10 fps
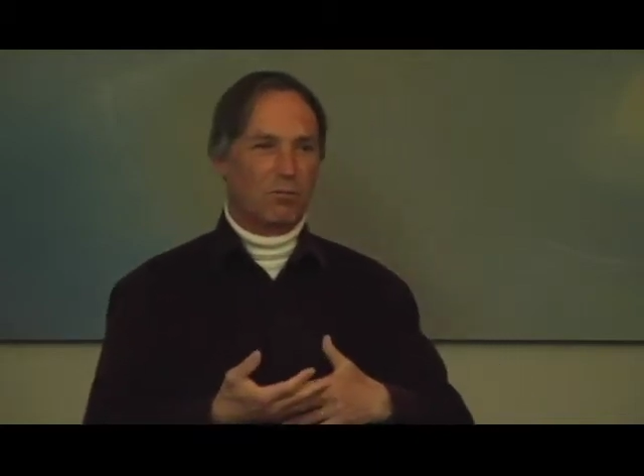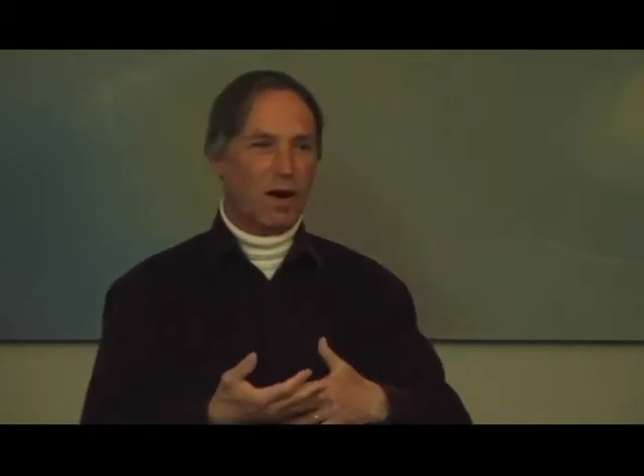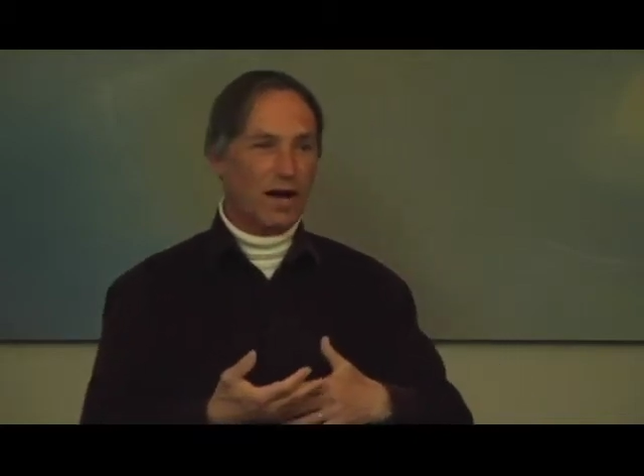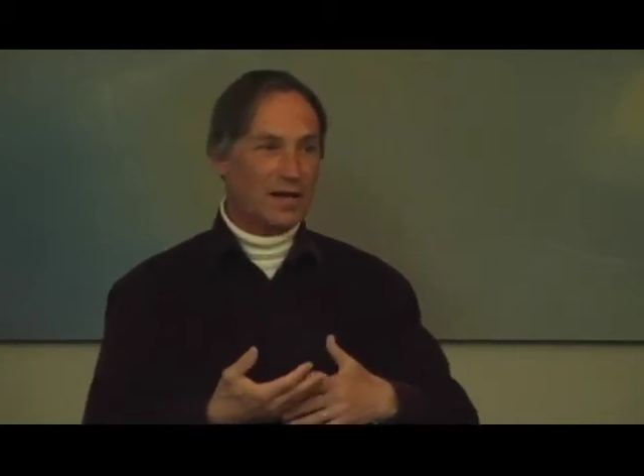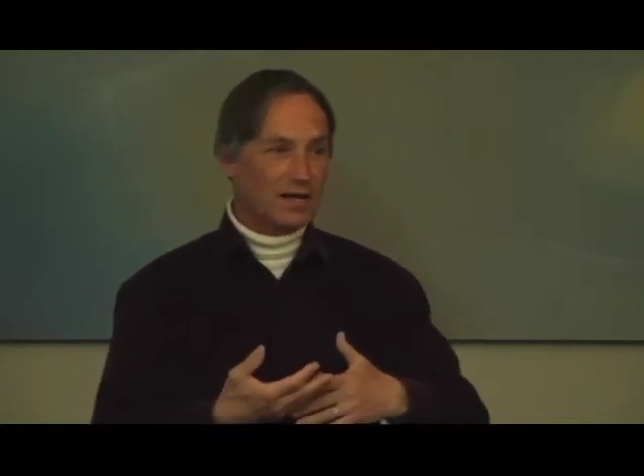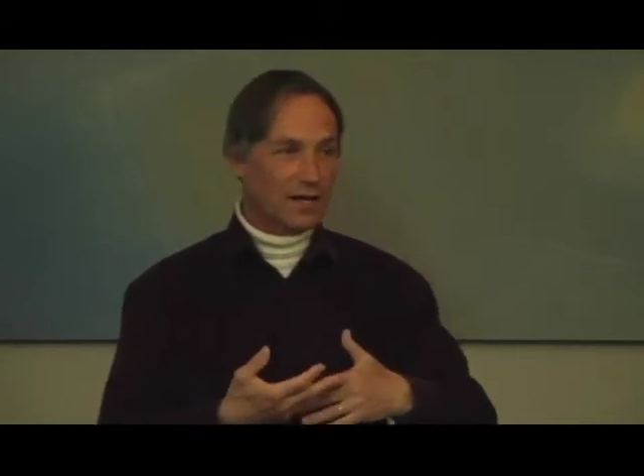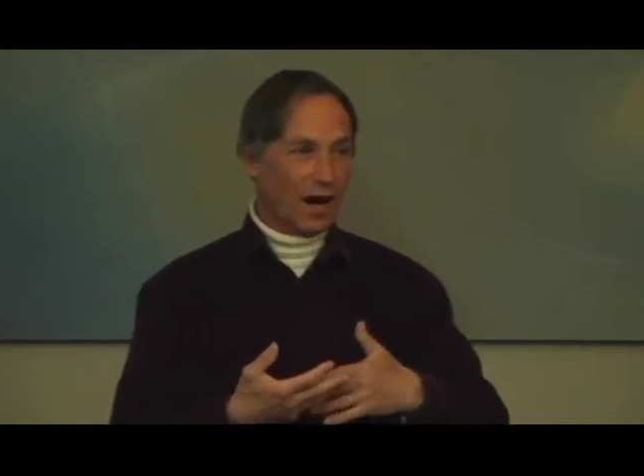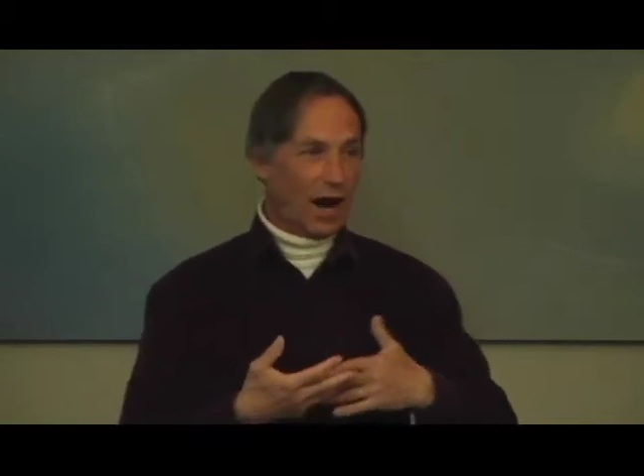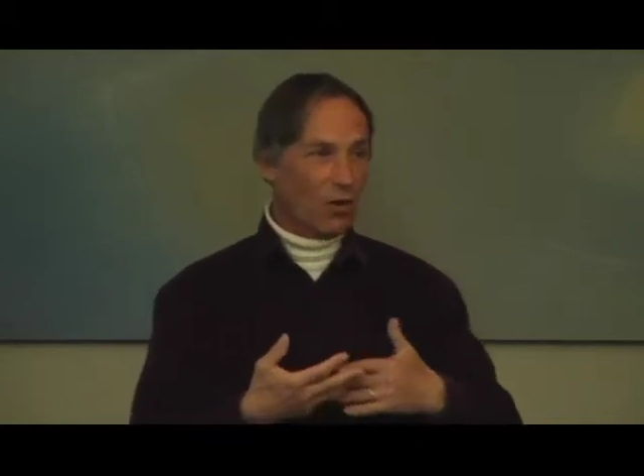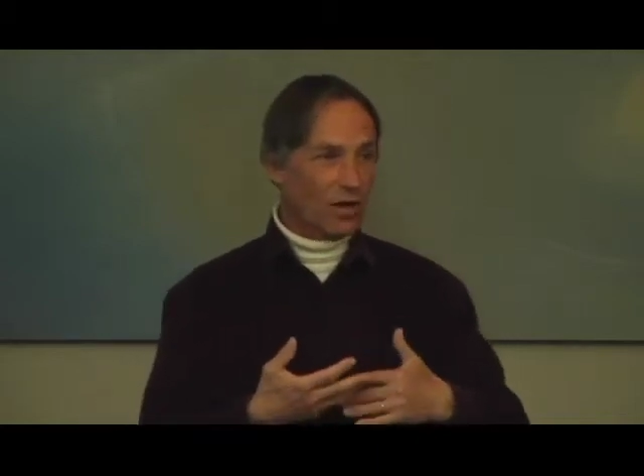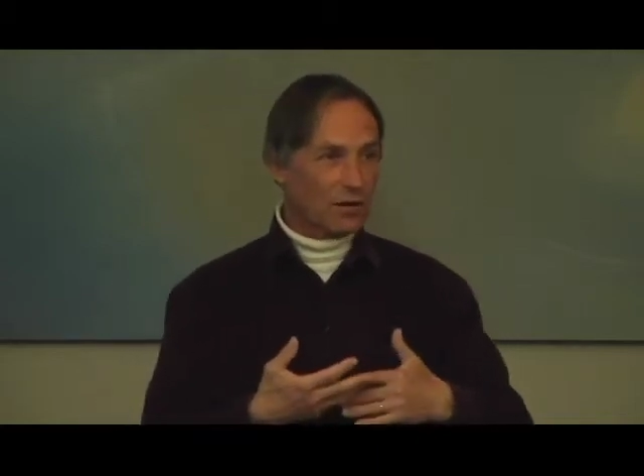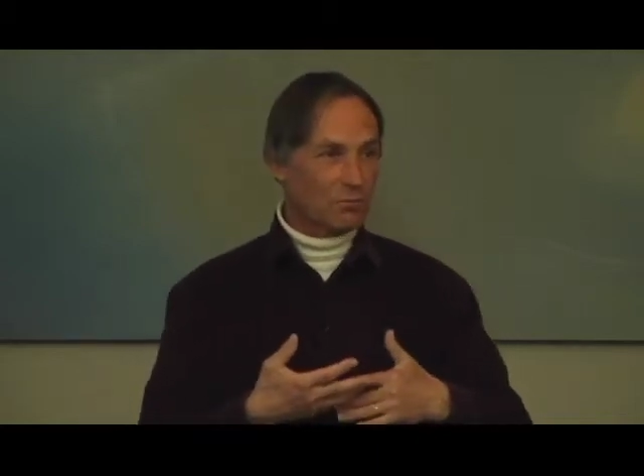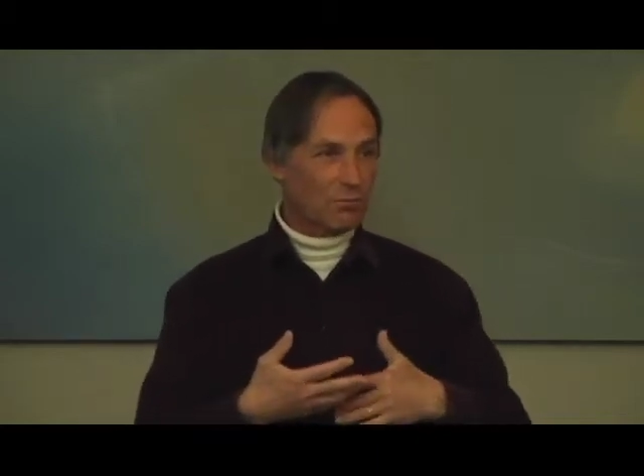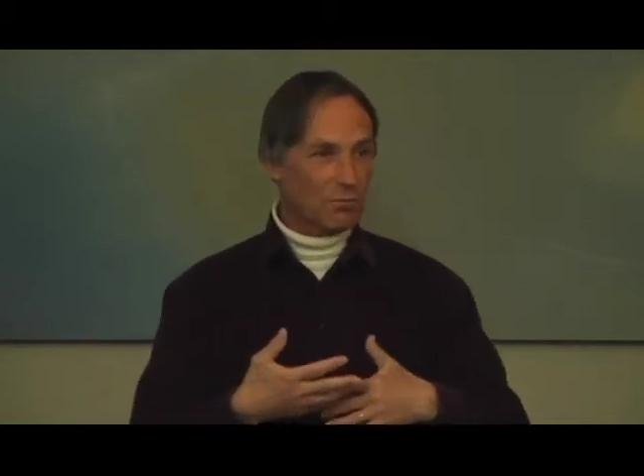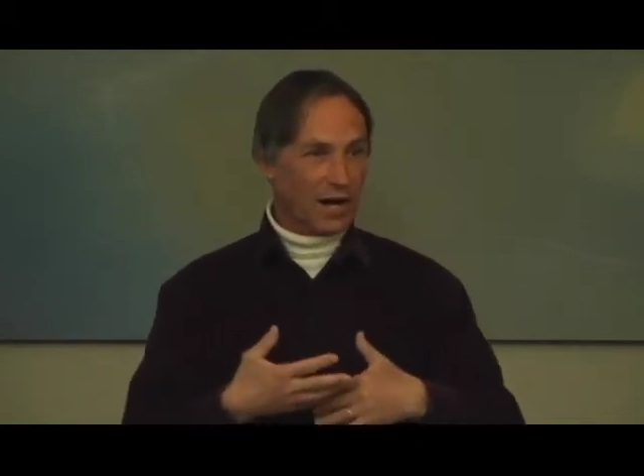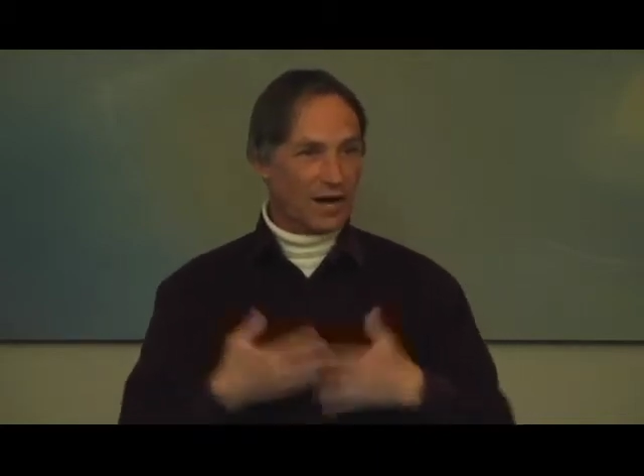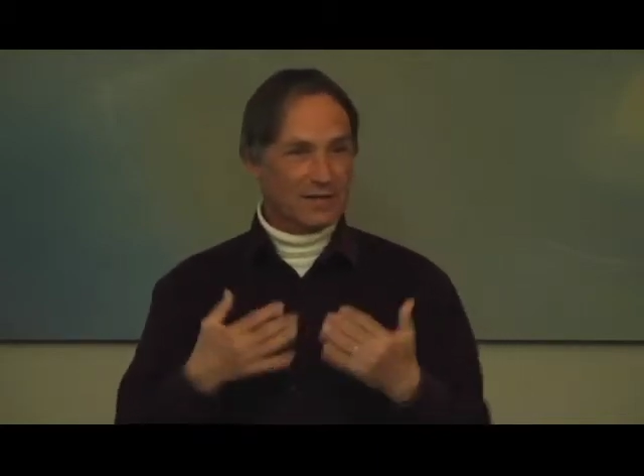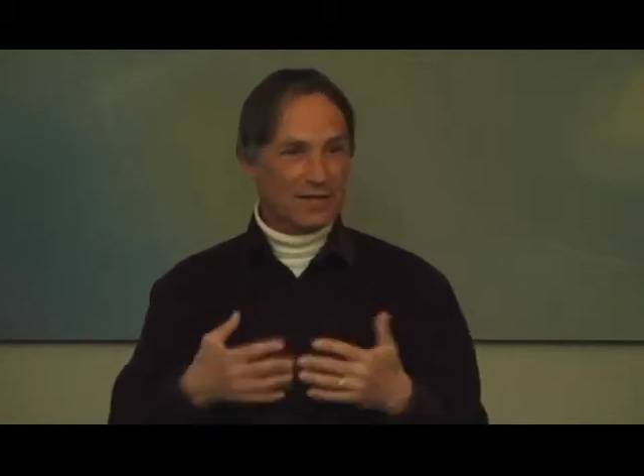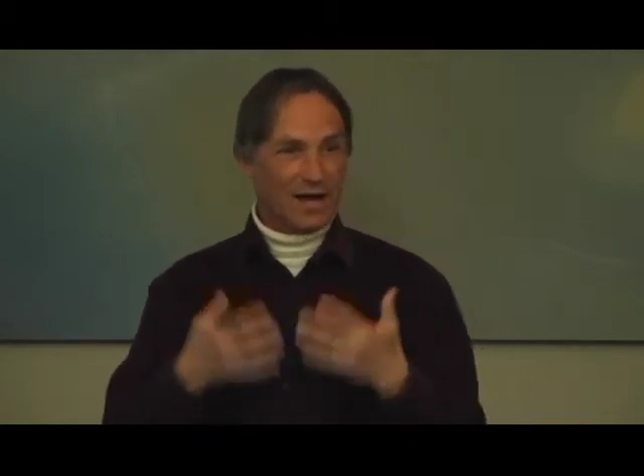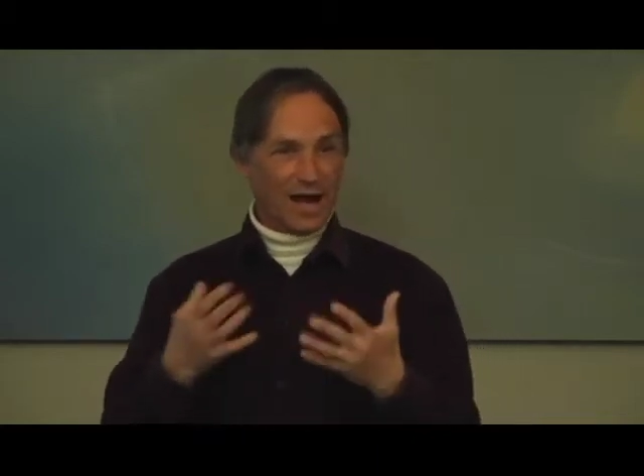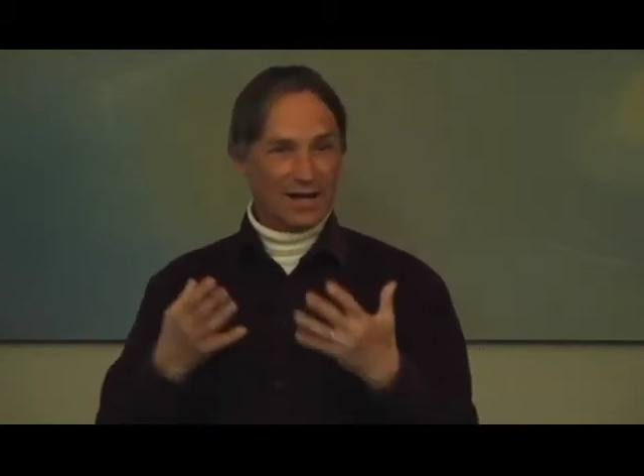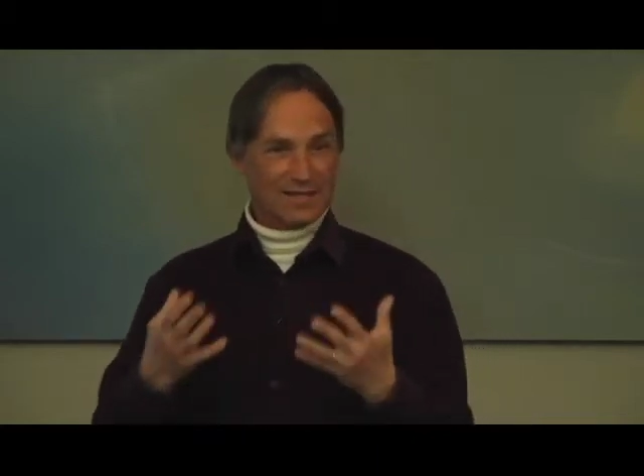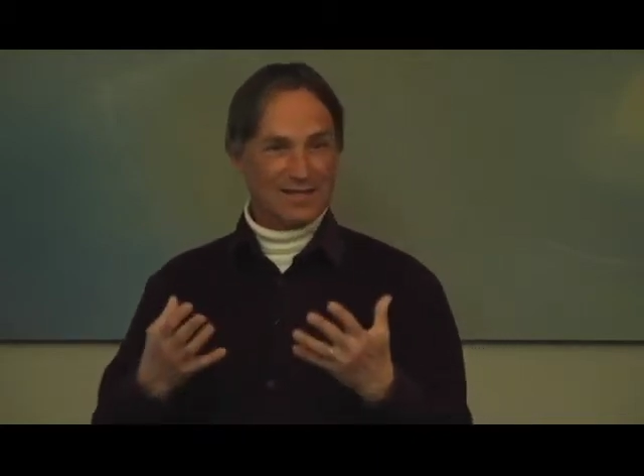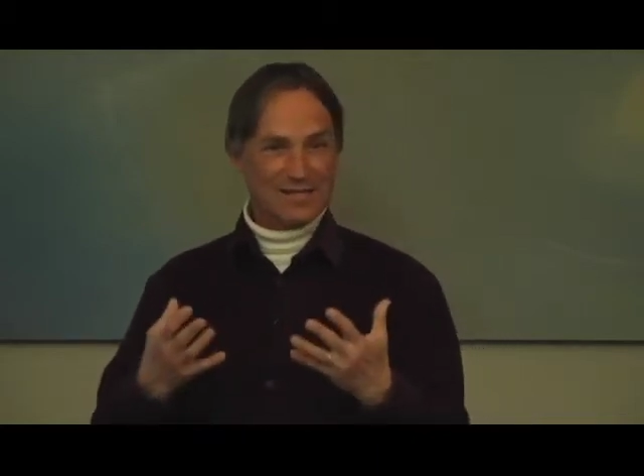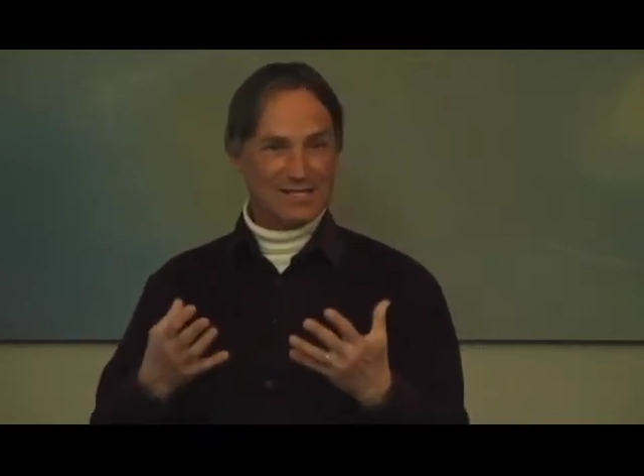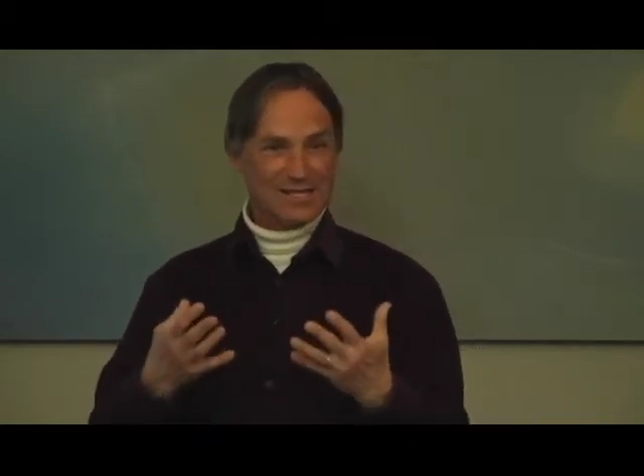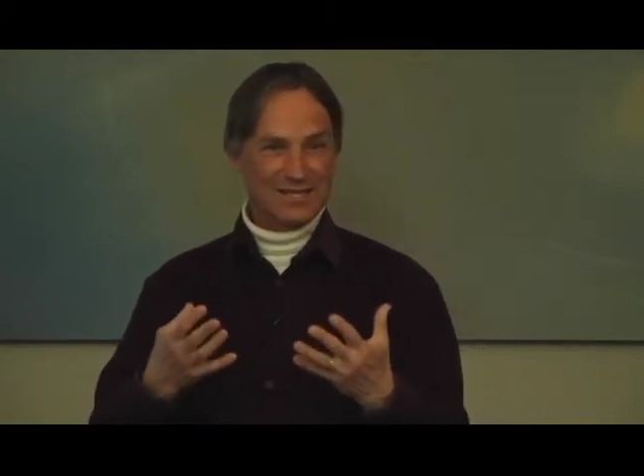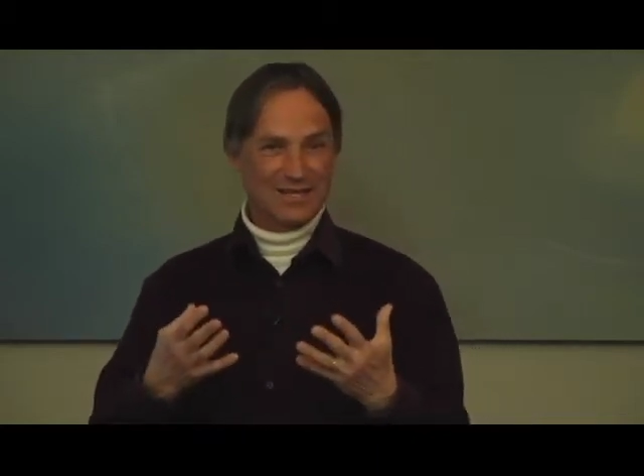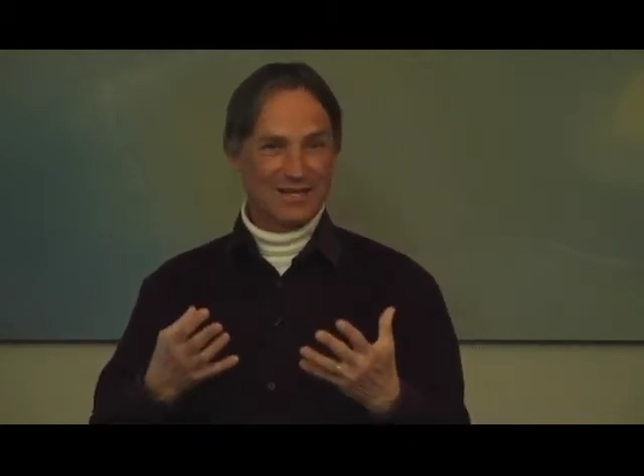by our practicalities,